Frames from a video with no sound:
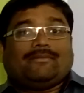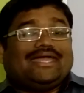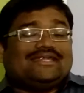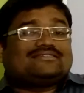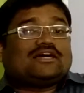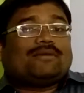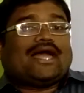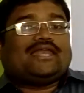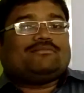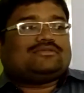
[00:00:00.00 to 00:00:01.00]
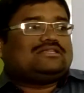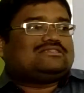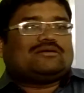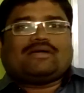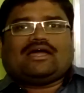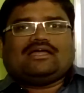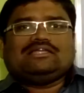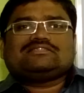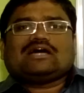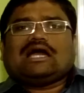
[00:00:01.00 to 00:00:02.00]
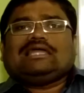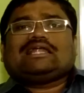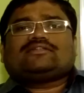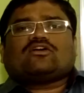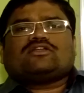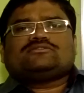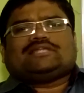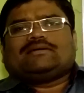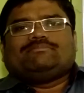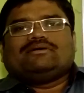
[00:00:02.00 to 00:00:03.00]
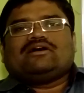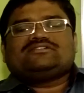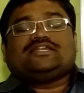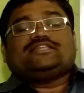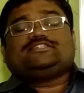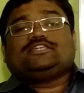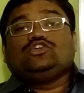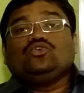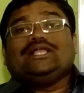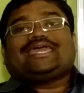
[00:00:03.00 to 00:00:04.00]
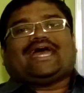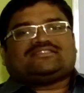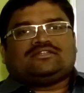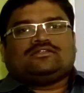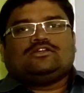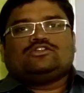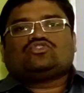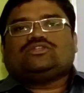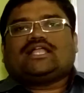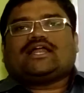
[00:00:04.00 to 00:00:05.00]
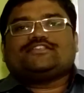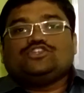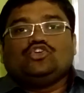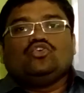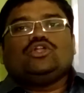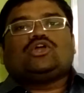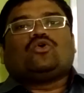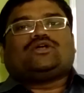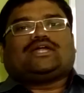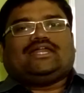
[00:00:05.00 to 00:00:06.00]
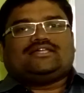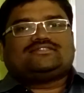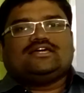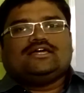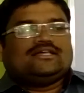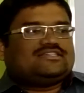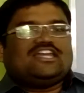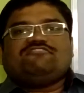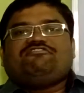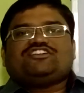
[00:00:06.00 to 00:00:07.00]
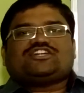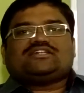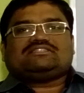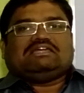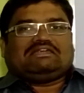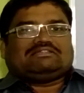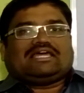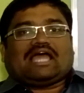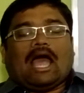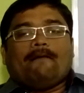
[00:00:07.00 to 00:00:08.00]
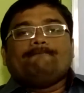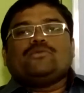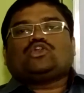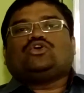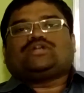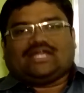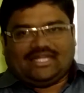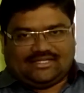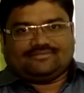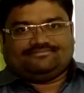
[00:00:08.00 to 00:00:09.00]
In other organisms like birds, it is uric acid, so that is called uricotelics. Say in fishes, it is like ammonotelic.